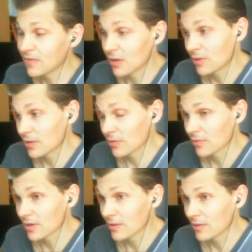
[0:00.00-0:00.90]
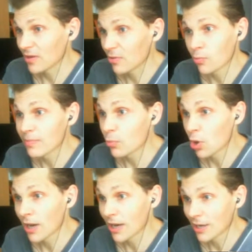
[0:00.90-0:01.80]
even though he doesn't say this, they would be
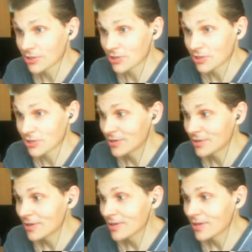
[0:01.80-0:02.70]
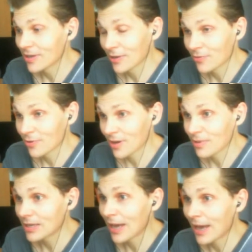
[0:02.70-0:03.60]
more harsh the next
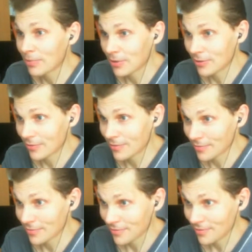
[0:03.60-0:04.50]
time it happens.